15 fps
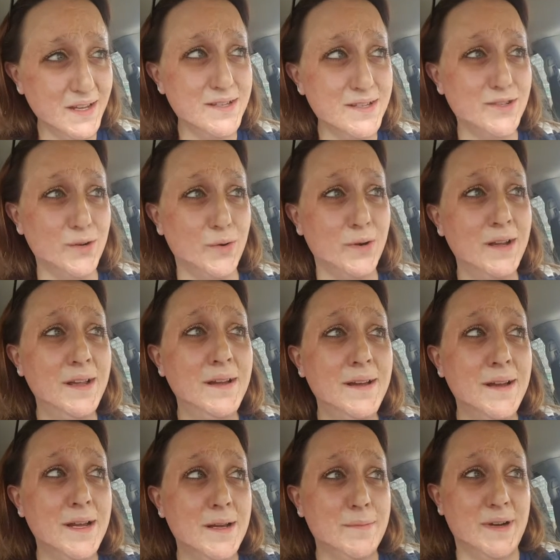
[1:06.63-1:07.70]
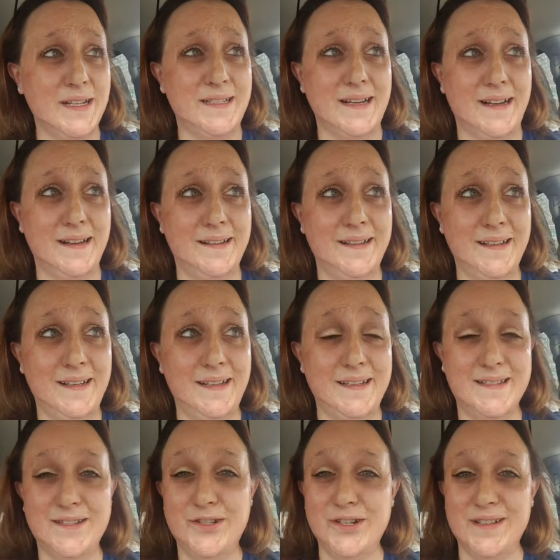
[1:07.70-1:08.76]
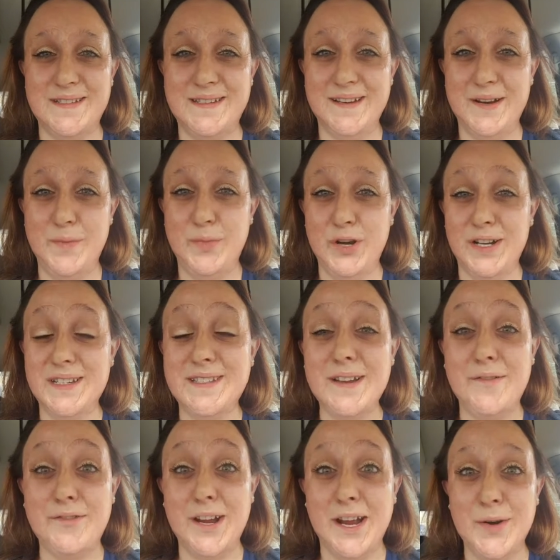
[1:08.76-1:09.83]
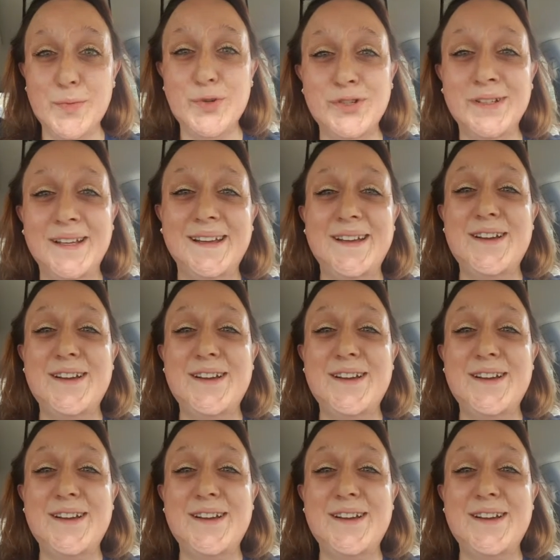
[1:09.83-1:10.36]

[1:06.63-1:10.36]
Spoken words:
And so my dad, he suggested I bring a stuffed animal.